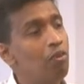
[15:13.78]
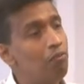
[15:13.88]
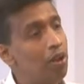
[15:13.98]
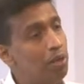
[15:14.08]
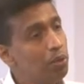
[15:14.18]

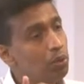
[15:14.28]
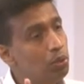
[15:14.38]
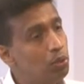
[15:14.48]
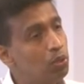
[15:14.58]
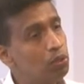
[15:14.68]
when you
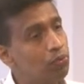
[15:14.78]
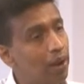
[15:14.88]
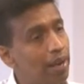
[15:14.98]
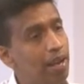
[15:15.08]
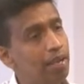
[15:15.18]
use
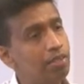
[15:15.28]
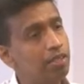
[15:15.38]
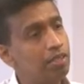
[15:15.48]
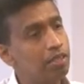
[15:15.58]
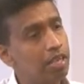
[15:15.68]

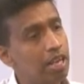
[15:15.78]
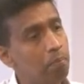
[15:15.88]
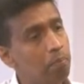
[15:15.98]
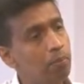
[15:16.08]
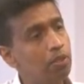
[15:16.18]
financial
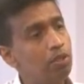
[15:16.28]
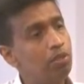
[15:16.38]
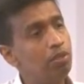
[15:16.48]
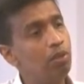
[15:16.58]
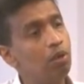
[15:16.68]
statements
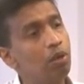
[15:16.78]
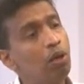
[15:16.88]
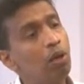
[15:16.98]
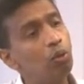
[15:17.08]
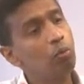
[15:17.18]

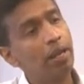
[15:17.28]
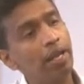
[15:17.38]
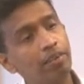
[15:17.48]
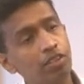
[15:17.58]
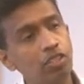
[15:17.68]
to
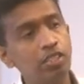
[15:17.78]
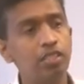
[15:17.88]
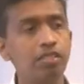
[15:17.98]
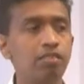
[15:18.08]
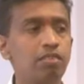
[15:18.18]
make
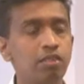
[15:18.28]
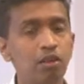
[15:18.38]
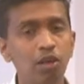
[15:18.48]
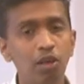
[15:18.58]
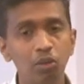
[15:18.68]
decisions,
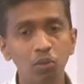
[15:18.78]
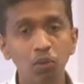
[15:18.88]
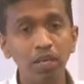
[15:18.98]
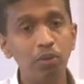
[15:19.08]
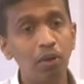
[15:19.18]
you
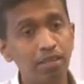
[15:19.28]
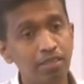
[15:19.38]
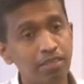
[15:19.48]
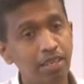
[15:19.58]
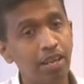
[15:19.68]
need to
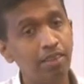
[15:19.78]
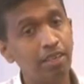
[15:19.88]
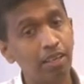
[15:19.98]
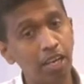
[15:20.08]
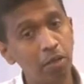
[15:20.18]
understand the
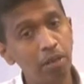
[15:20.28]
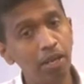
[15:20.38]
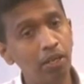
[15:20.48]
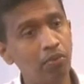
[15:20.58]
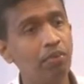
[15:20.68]

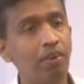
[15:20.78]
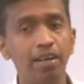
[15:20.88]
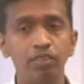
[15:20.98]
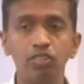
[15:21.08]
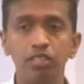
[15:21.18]
credibility of the
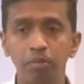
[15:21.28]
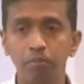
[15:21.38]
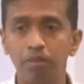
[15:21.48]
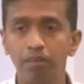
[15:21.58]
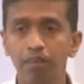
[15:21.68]
financial
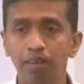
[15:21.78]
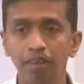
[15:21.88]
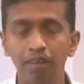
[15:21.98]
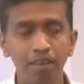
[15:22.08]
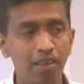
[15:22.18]
statement,
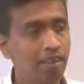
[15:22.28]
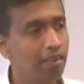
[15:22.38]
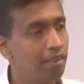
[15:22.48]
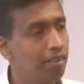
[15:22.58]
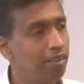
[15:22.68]

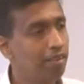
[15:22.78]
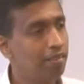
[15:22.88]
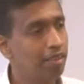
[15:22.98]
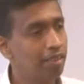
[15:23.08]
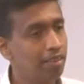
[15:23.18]
right?